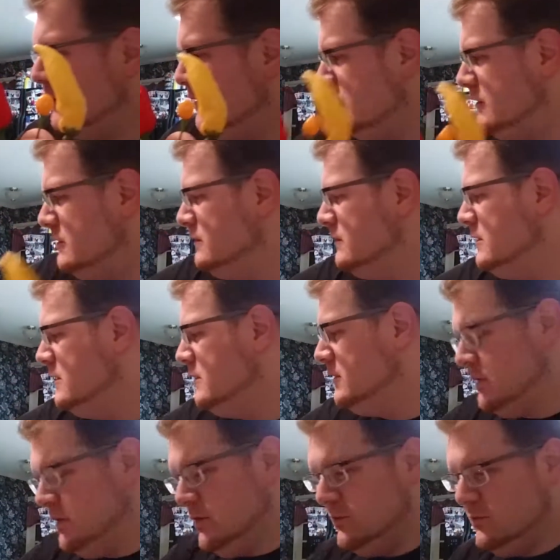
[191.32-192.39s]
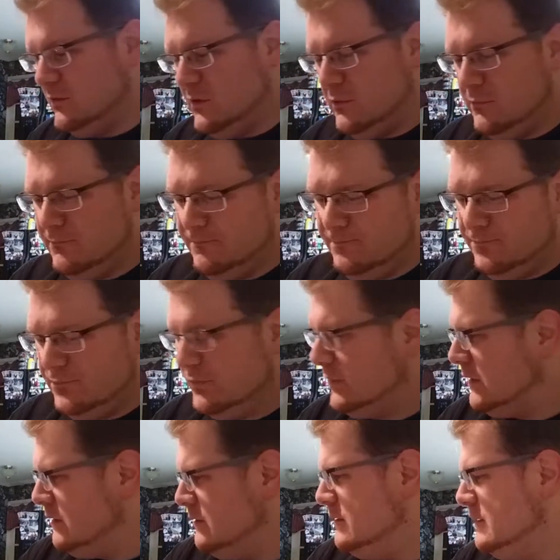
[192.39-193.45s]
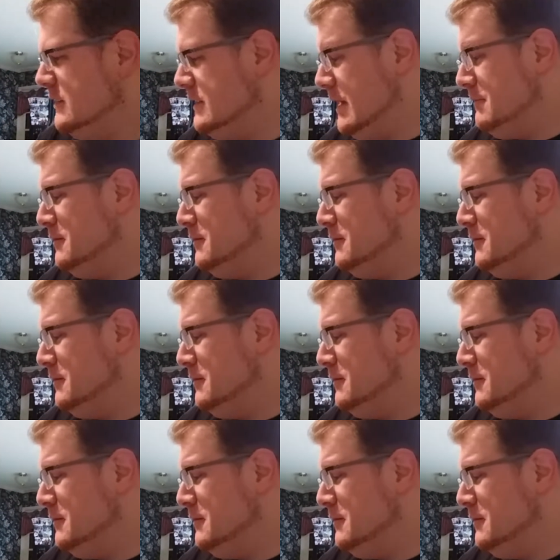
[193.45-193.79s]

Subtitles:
color. So yeah,